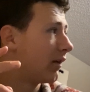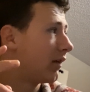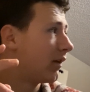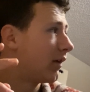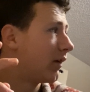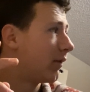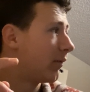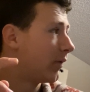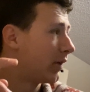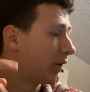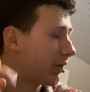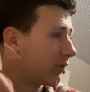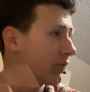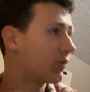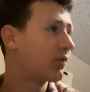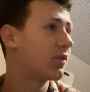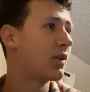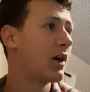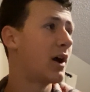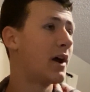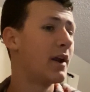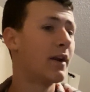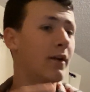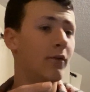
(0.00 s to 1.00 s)
I
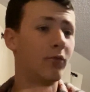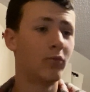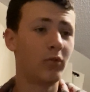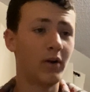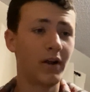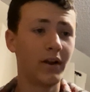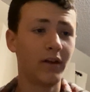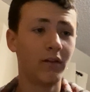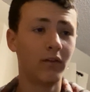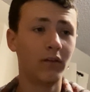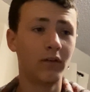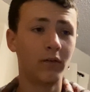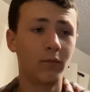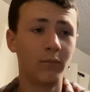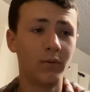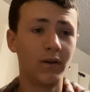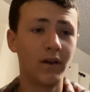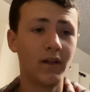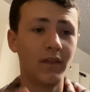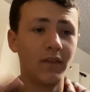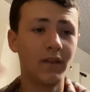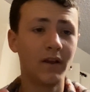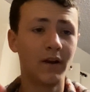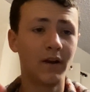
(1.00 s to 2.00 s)
read a little
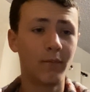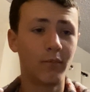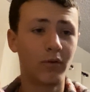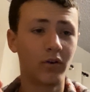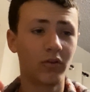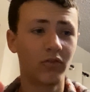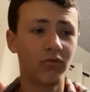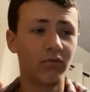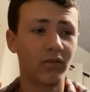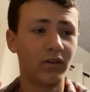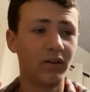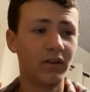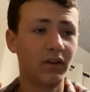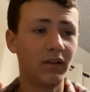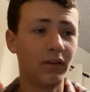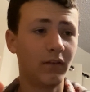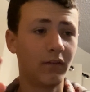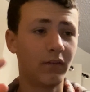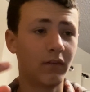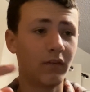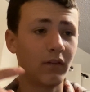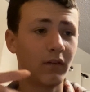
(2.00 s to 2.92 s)
bit, then I brushed my teeth,